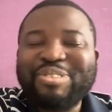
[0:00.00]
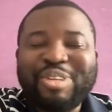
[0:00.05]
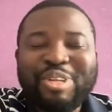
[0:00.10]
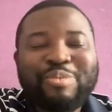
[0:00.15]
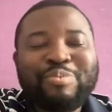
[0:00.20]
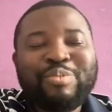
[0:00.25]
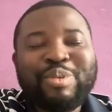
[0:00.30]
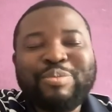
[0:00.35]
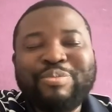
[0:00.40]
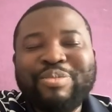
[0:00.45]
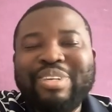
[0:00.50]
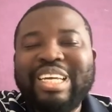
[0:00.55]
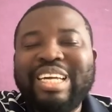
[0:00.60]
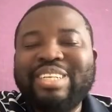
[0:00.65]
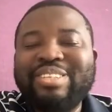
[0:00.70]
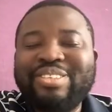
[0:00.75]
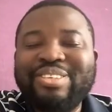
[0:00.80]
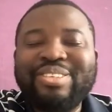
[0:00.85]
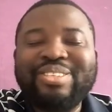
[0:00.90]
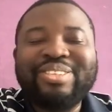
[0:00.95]
people
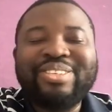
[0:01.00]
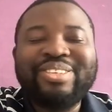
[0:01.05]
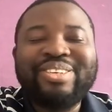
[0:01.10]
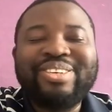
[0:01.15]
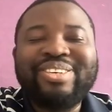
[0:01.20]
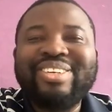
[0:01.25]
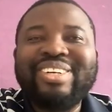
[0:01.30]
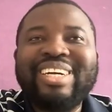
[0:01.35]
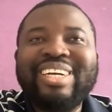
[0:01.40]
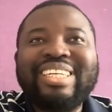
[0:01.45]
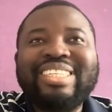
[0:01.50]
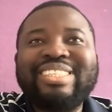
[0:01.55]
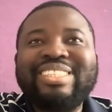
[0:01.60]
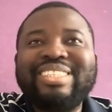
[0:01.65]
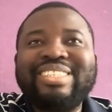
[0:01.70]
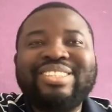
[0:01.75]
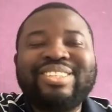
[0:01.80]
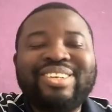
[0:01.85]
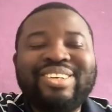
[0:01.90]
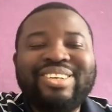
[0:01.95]
that know, right?
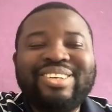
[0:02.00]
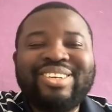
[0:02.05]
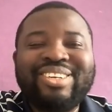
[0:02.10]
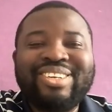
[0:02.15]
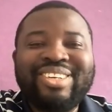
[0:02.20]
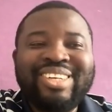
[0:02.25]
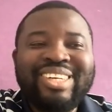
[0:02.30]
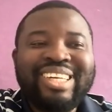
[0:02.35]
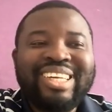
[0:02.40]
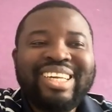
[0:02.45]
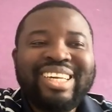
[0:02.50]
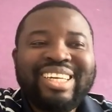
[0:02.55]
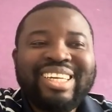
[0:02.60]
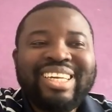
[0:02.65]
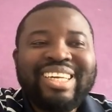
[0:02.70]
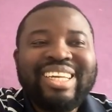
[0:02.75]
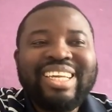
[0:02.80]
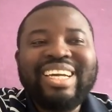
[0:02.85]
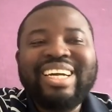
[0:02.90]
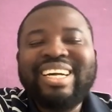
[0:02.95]
It's not.
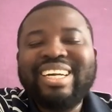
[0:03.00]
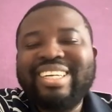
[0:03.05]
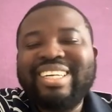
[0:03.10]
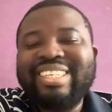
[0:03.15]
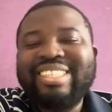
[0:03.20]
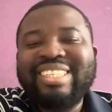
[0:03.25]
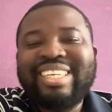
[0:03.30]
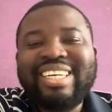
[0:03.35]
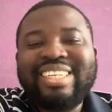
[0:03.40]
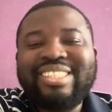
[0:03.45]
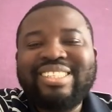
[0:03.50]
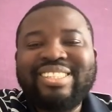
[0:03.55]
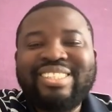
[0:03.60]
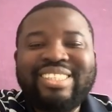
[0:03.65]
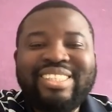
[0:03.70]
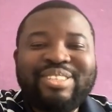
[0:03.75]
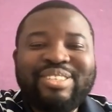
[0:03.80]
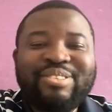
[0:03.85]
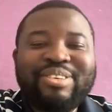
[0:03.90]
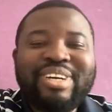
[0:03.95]
Yeah, that's
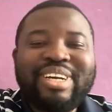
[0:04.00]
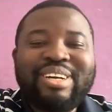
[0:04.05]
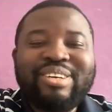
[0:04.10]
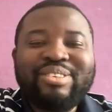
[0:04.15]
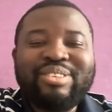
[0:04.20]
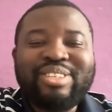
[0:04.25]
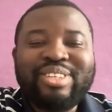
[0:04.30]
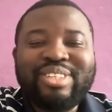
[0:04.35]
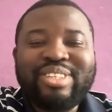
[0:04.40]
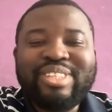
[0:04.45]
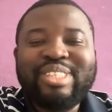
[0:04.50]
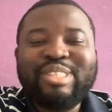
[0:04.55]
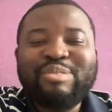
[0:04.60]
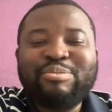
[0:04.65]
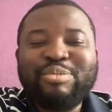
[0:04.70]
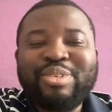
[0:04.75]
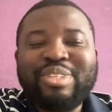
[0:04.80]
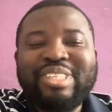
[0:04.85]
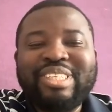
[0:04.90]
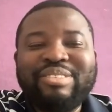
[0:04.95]
the way I would just
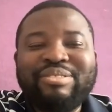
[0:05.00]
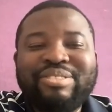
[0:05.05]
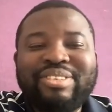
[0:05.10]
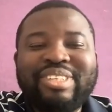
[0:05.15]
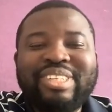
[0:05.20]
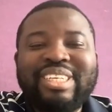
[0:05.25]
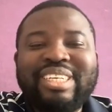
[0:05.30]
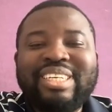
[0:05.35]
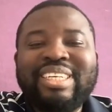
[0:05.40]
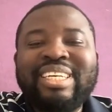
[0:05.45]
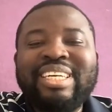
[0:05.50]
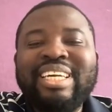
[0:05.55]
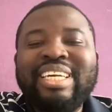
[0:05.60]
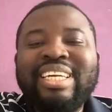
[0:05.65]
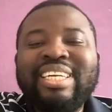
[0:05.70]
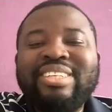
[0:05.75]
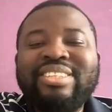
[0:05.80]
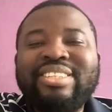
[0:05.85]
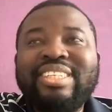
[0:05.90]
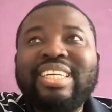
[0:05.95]
put it for now.
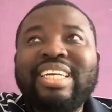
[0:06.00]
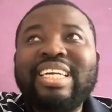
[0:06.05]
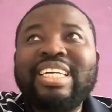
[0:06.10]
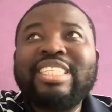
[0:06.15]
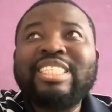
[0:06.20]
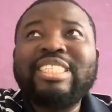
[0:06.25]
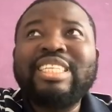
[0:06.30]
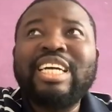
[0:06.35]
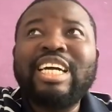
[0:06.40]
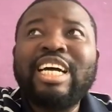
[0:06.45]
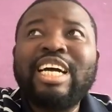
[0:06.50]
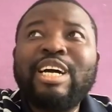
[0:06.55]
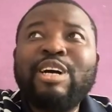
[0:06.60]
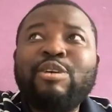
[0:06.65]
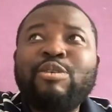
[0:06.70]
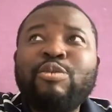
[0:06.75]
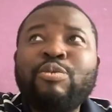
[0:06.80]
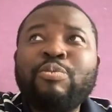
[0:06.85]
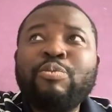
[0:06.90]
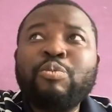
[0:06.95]
Do you get?
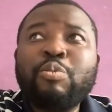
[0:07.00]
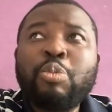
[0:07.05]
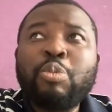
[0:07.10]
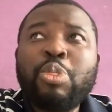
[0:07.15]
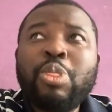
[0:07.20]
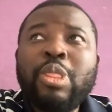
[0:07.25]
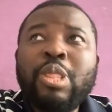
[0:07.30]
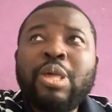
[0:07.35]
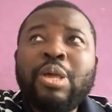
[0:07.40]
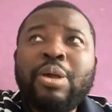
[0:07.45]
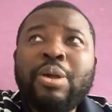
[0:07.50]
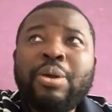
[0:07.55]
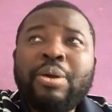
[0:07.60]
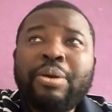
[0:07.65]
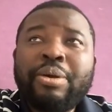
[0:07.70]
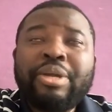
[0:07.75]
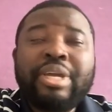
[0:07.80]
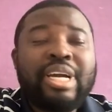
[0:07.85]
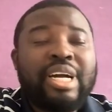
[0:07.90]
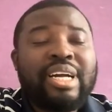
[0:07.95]

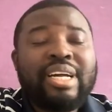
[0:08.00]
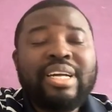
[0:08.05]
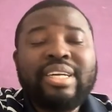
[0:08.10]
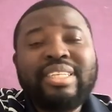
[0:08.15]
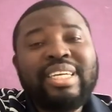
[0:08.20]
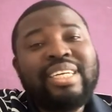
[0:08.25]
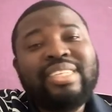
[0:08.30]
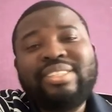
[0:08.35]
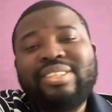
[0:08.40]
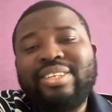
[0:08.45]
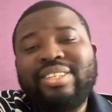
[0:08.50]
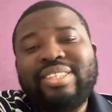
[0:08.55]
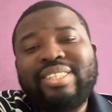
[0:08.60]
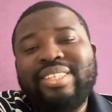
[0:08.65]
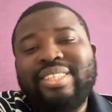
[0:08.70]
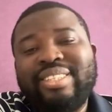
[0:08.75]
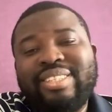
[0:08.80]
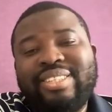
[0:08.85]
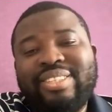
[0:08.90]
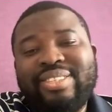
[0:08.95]
Yeah, that's just
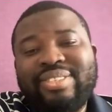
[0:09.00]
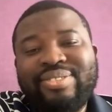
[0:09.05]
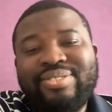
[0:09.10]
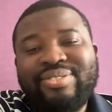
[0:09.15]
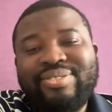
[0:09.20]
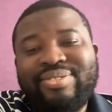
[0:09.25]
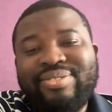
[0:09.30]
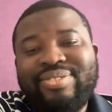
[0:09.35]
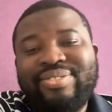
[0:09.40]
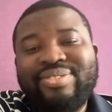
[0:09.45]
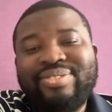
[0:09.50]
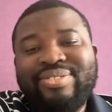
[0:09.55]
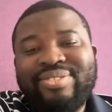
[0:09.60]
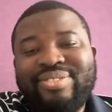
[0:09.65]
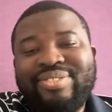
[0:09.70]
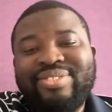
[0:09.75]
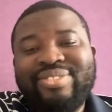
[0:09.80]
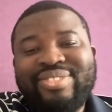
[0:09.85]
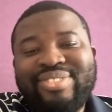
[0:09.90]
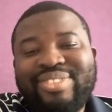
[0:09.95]
it.
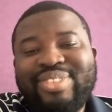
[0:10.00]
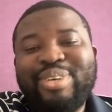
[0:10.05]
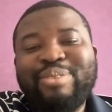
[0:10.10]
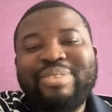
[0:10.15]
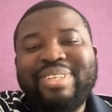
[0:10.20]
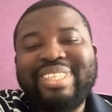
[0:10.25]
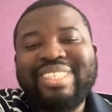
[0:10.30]
Hope this